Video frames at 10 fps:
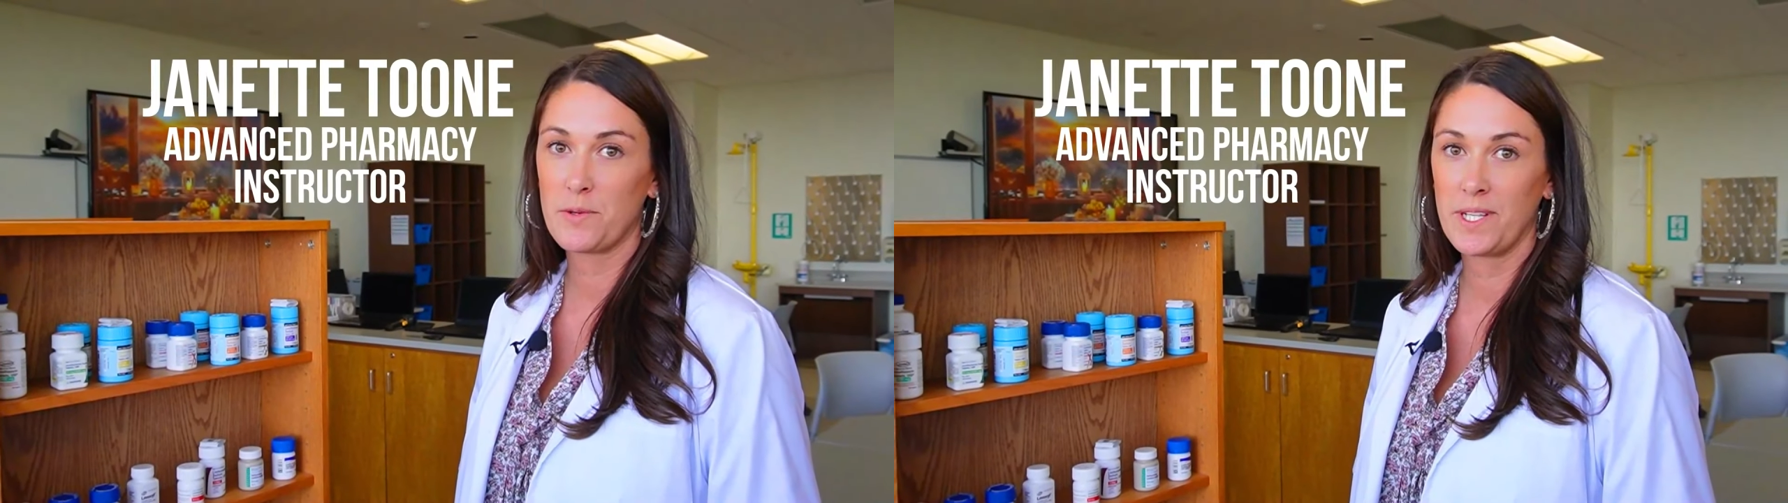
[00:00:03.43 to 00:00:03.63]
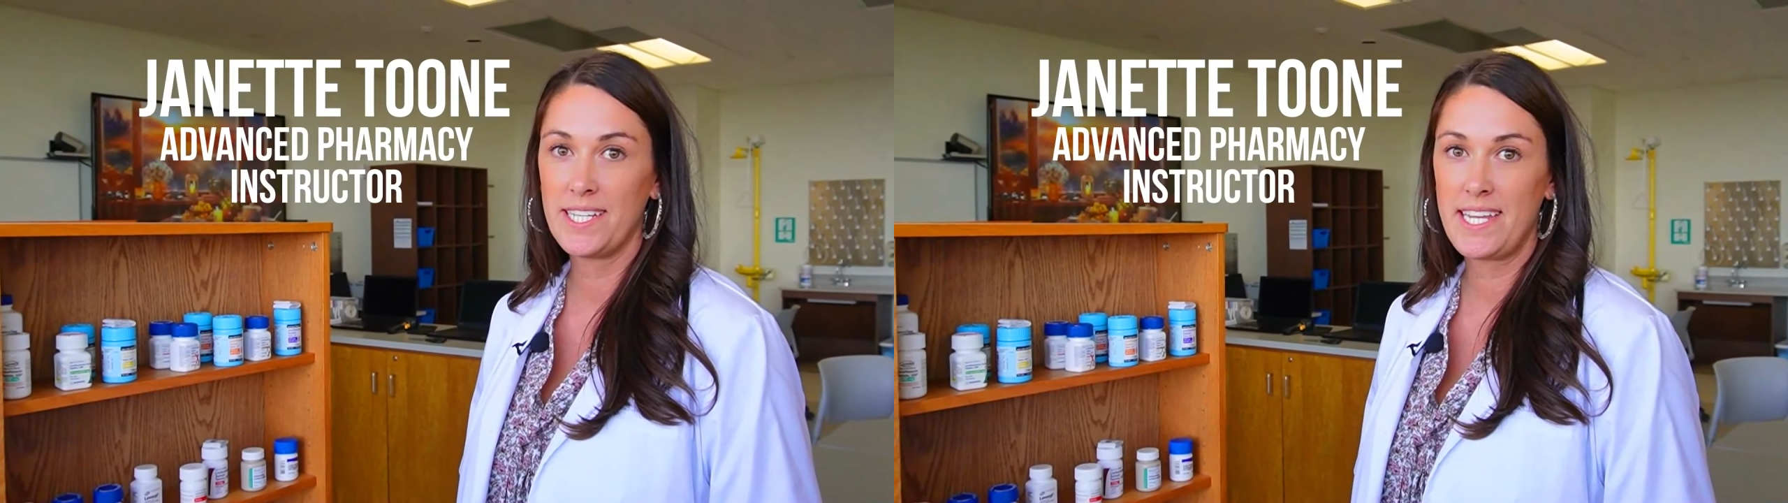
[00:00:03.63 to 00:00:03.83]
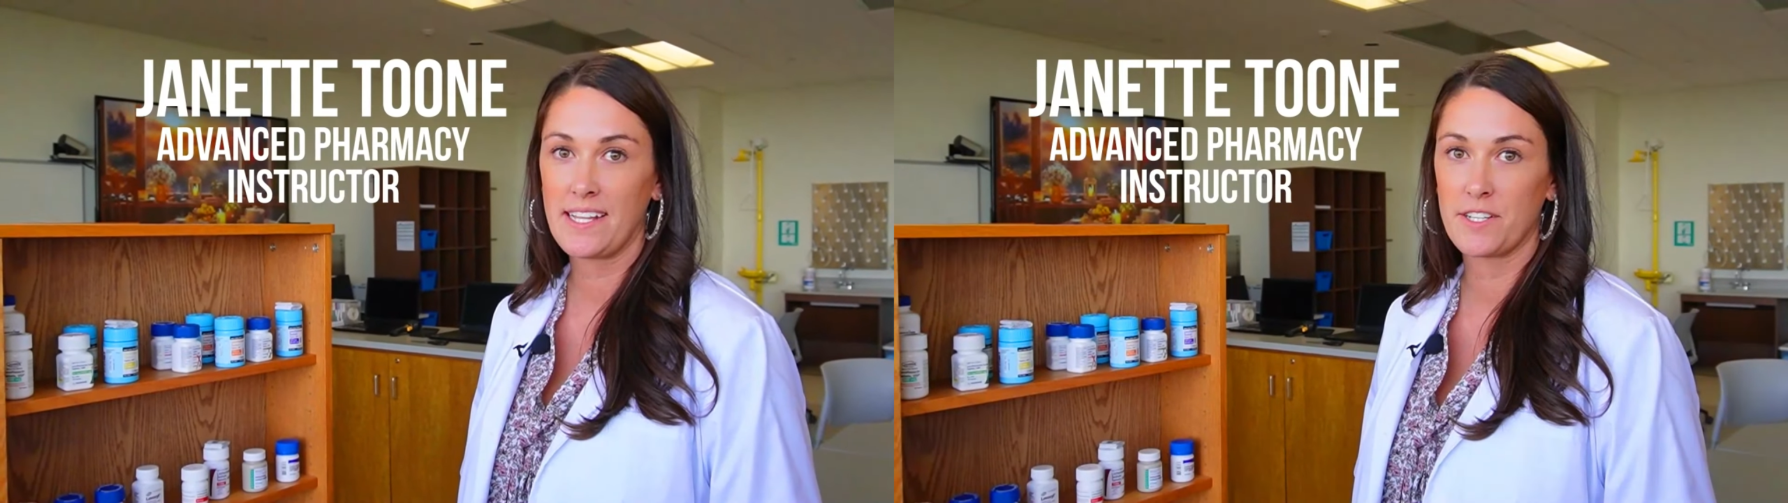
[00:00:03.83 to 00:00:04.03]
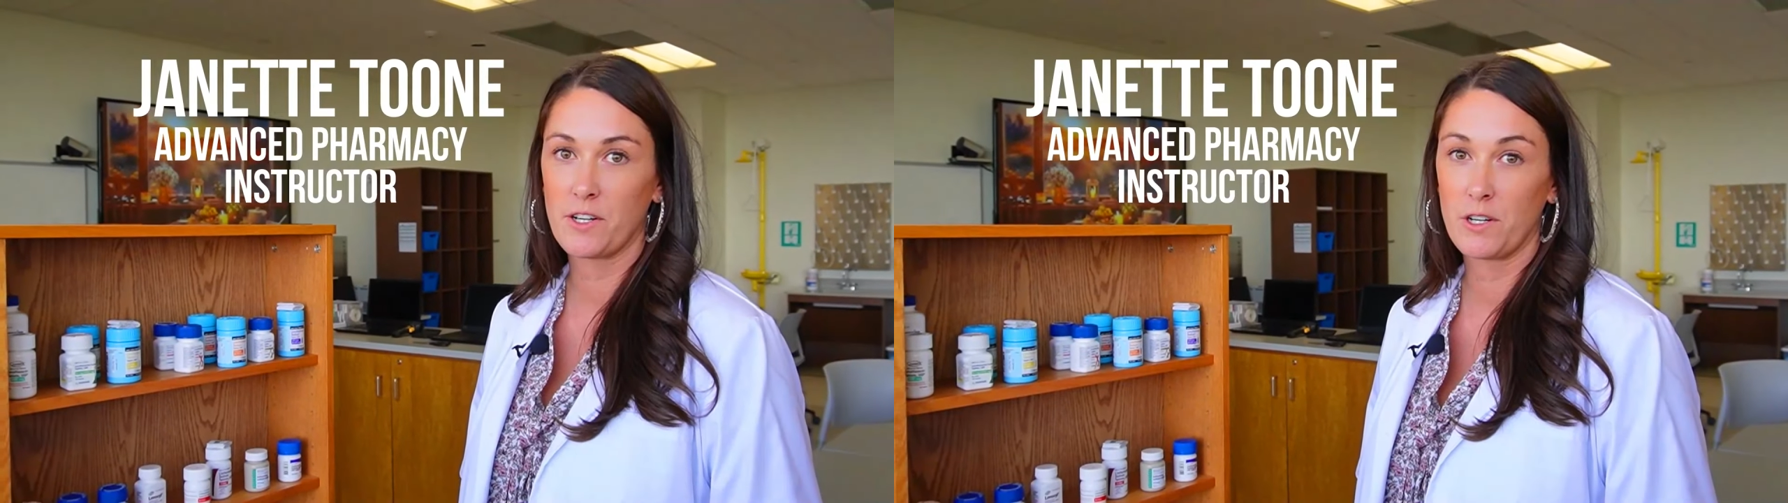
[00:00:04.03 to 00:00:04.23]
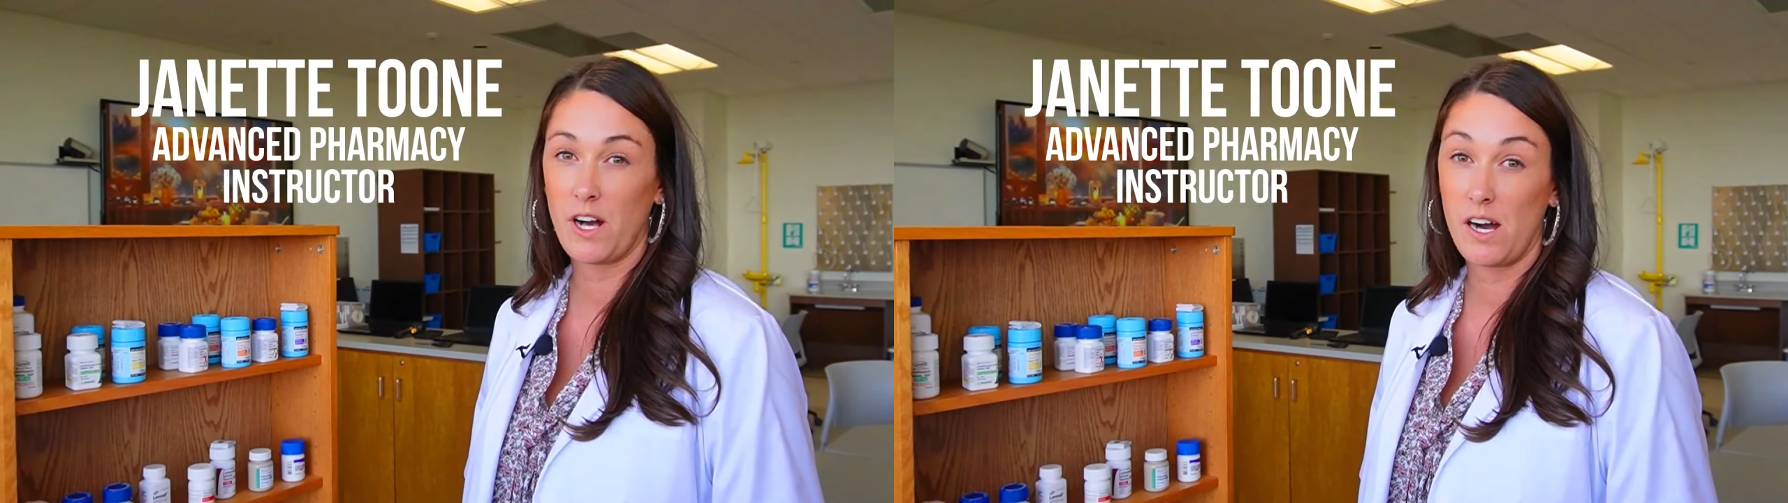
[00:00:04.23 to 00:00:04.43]
Tooele
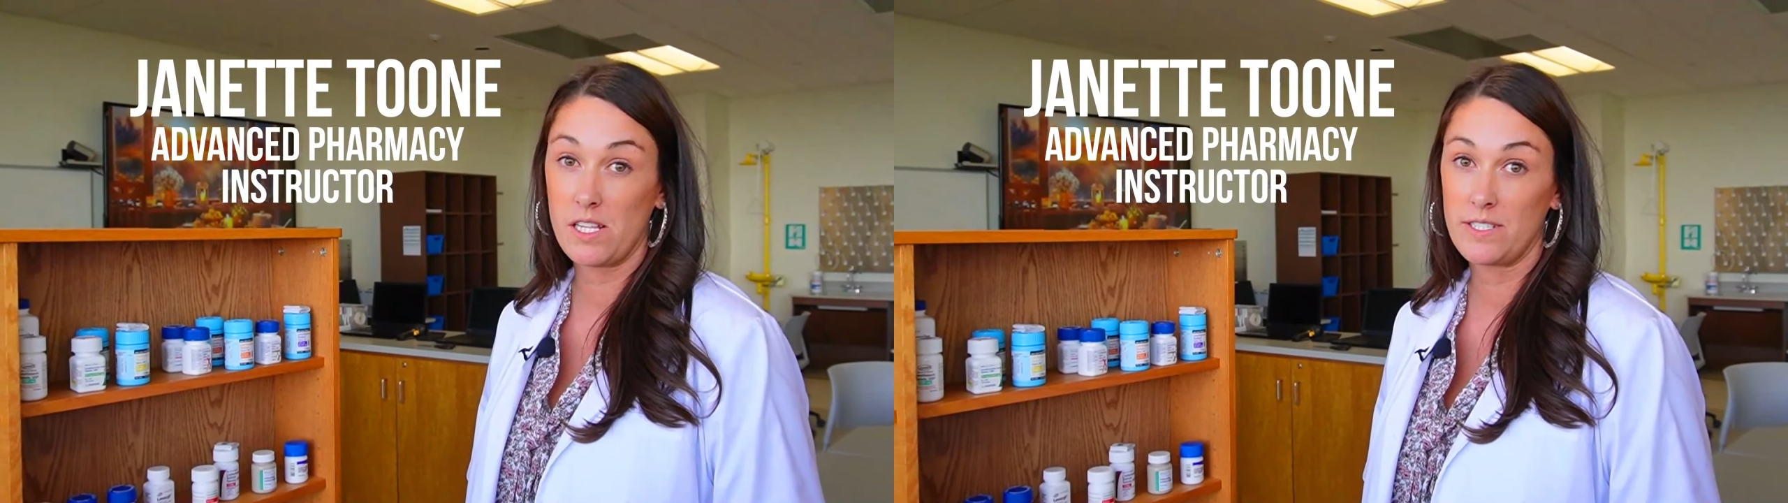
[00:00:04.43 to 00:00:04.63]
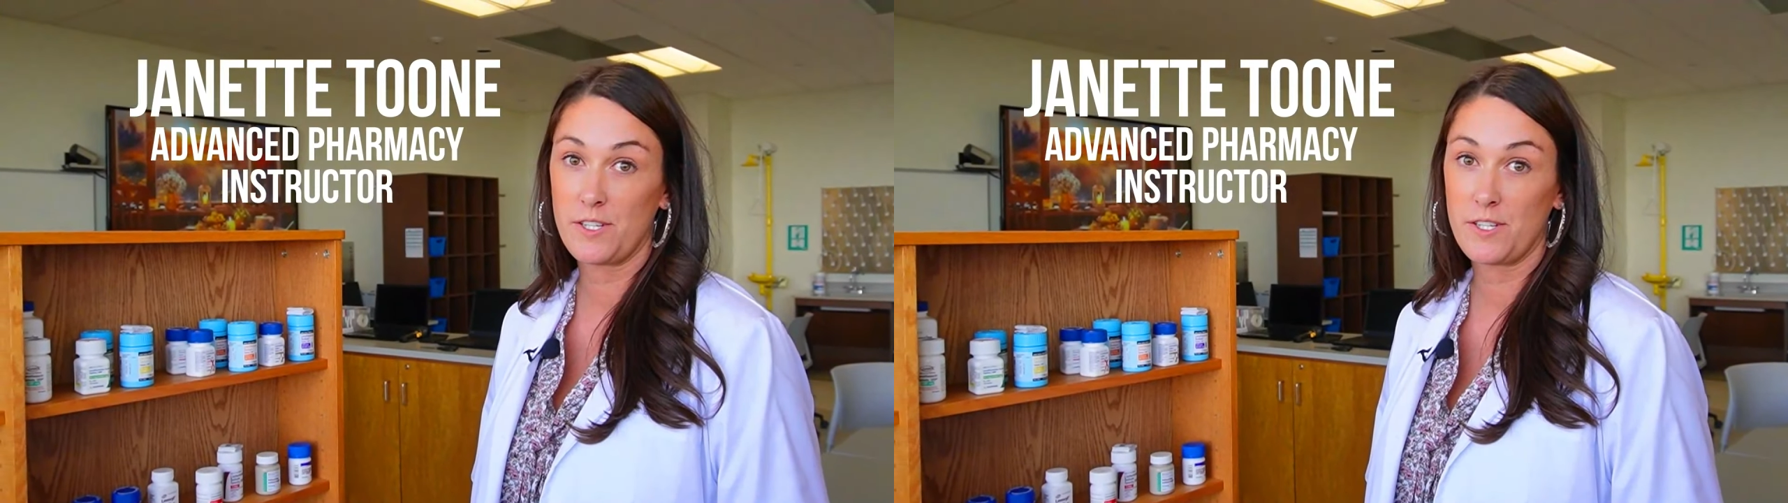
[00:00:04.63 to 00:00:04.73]
Technical College.